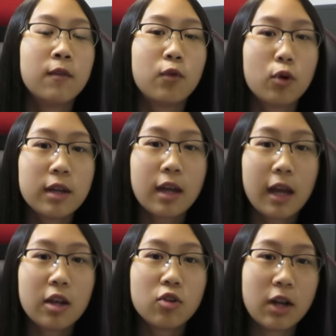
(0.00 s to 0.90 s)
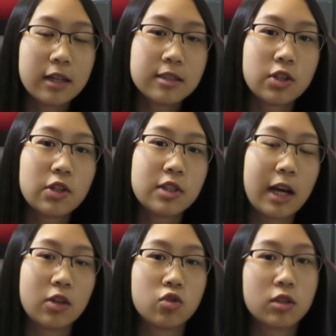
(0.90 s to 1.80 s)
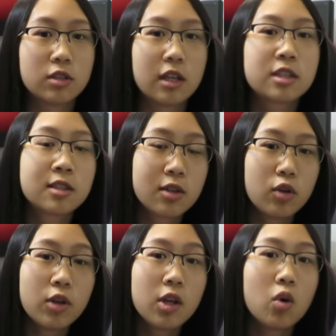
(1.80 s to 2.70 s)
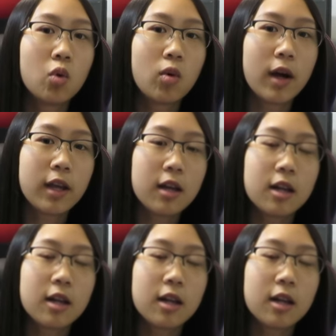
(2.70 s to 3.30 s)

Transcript: 48 United States address, excluding Hawaii,